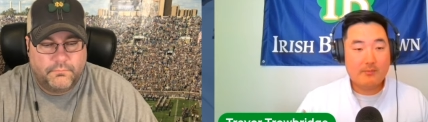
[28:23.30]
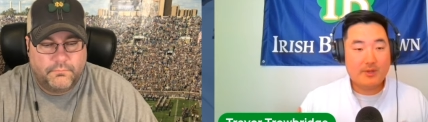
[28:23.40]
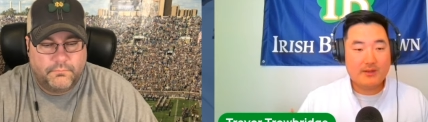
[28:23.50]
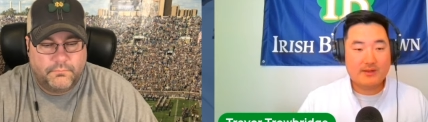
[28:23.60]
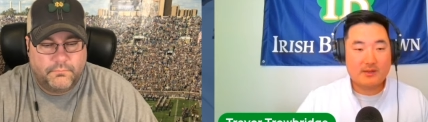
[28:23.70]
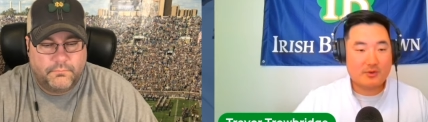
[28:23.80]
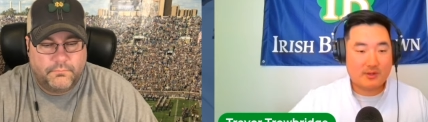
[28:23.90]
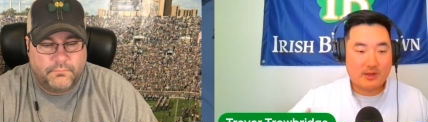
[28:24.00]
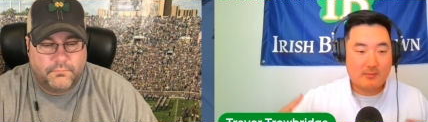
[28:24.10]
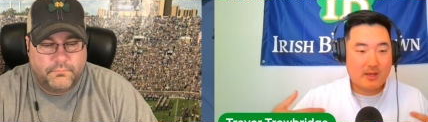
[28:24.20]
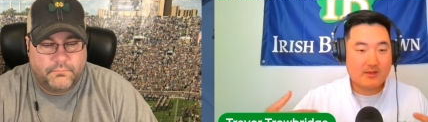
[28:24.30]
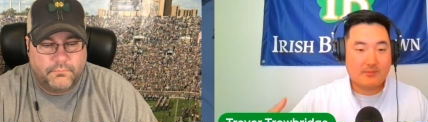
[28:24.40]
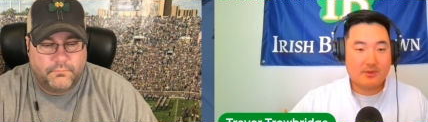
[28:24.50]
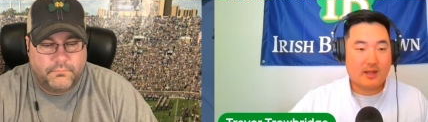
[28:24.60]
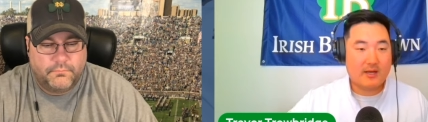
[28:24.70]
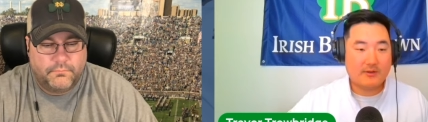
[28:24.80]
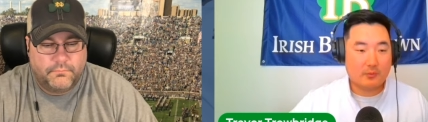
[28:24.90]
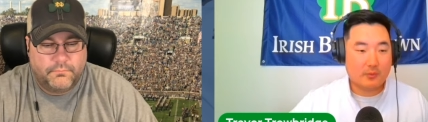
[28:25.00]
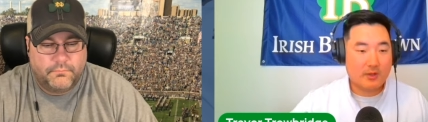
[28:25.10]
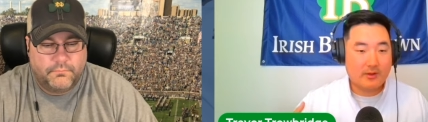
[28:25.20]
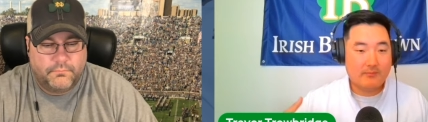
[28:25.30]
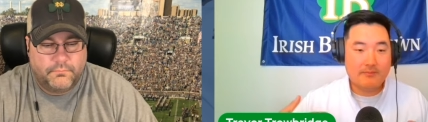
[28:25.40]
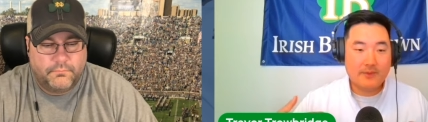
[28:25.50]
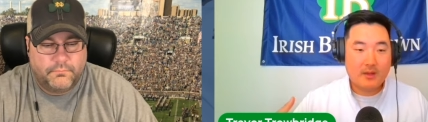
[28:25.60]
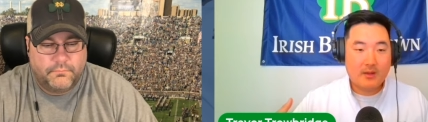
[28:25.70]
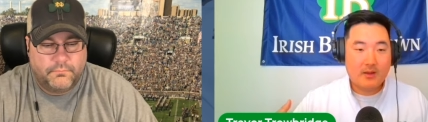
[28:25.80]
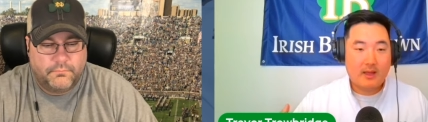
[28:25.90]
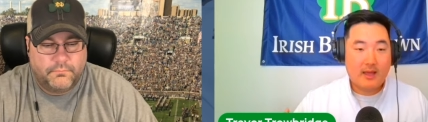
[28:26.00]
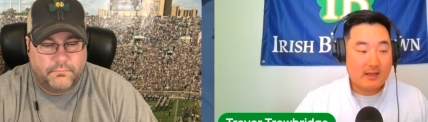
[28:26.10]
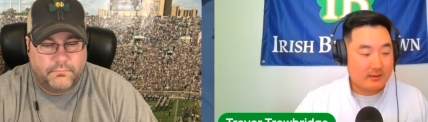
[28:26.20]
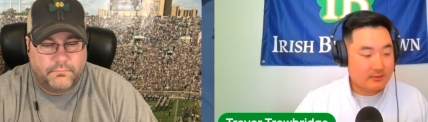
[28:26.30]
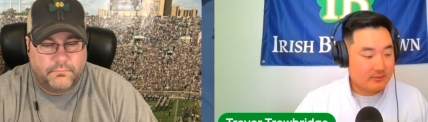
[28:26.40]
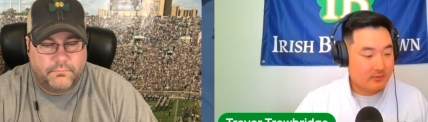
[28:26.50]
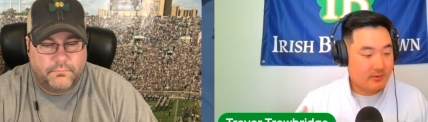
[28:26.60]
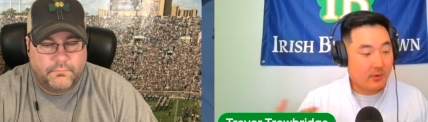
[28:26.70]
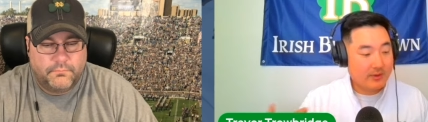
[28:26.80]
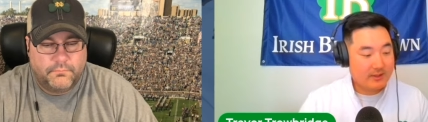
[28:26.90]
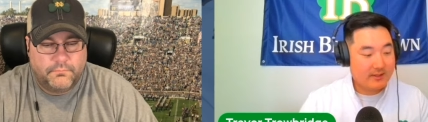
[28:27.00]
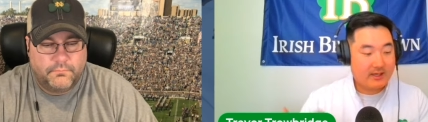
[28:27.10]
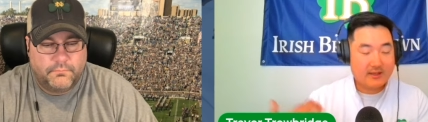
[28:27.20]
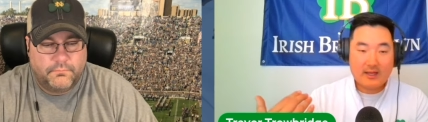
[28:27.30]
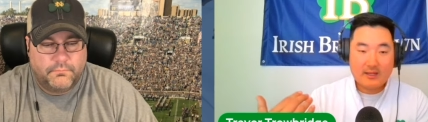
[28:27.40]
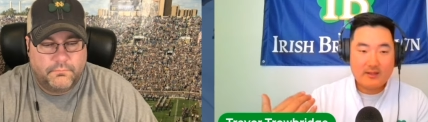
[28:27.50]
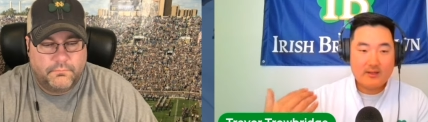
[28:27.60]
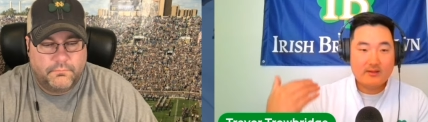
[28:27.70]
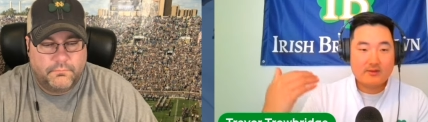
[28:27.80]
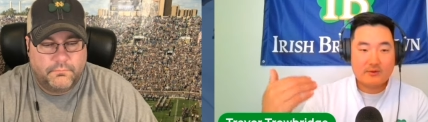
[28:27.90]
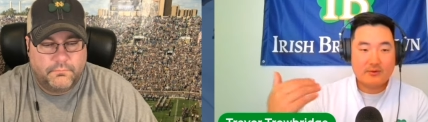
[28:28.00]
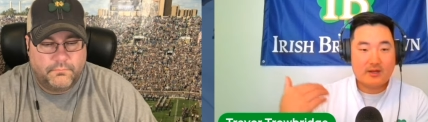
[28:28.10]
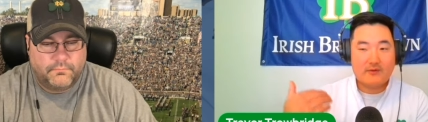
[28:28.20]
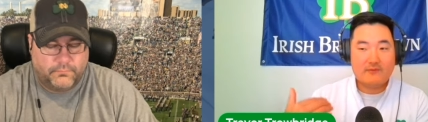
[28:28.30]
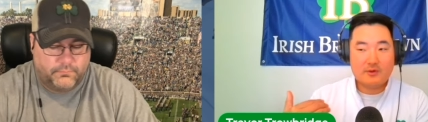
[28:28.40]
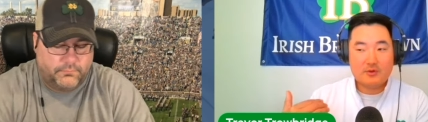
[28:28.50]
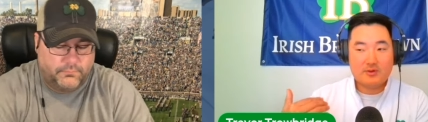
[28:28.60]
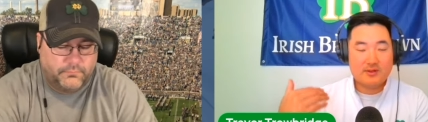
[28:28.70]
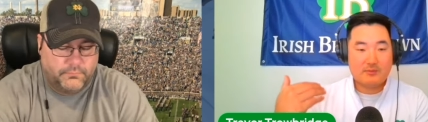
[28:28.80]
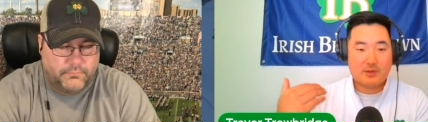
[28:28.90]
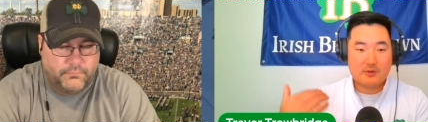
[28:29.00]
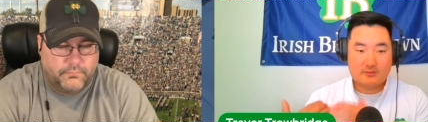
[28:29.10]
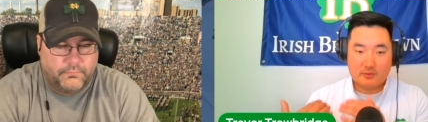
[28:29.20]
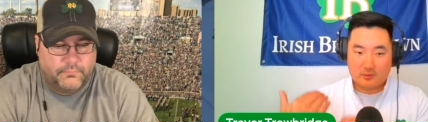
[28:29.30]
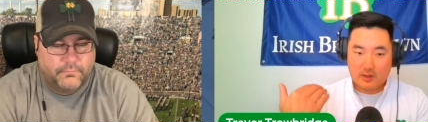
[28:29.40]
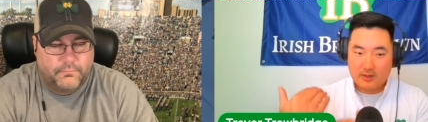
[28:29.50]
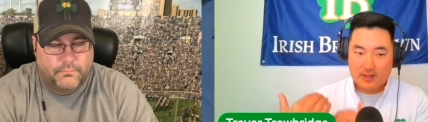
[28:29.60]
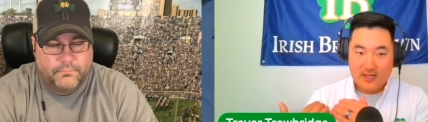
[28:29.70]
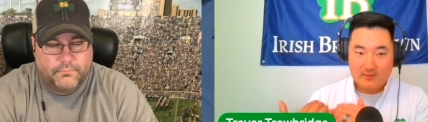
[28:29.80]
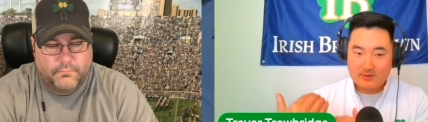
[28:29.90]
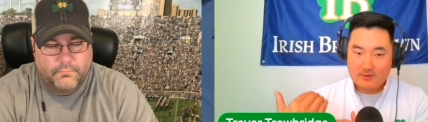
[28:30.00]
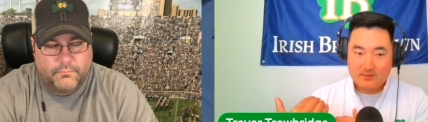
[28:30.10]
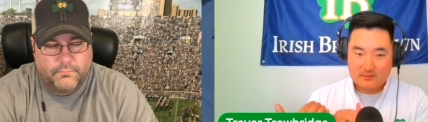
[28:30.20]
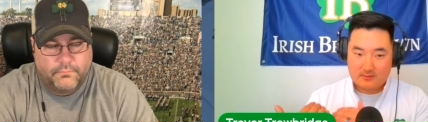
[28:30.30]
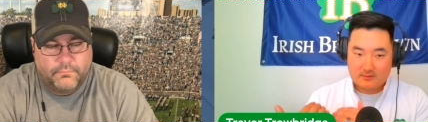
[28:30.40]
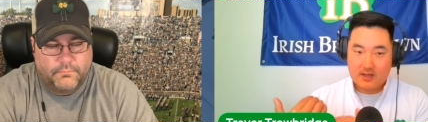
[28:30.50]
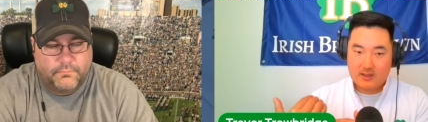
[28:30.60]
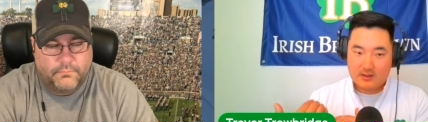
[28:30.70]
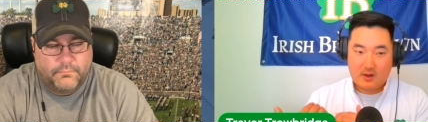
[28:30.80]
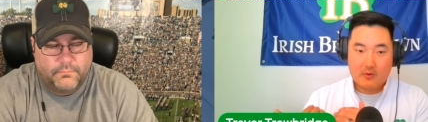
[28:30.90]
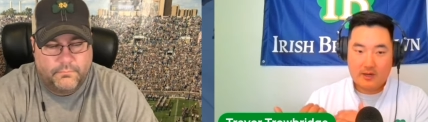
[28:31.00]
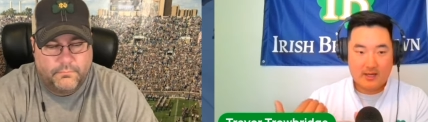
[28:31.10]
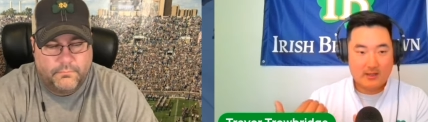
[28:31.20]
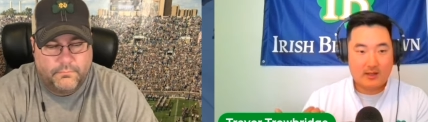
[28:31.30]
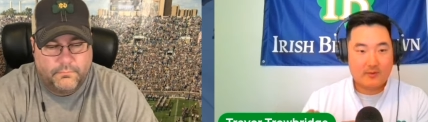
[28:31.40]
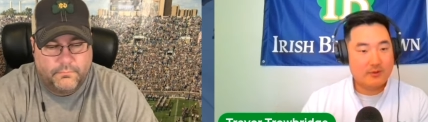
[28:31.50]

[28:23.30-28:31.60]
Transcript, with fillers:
Speaker 1: because that's just going to mess up a lot of the rhythm. And the one thing that I like is third down efficiency, especially if the run game is kind of going at it like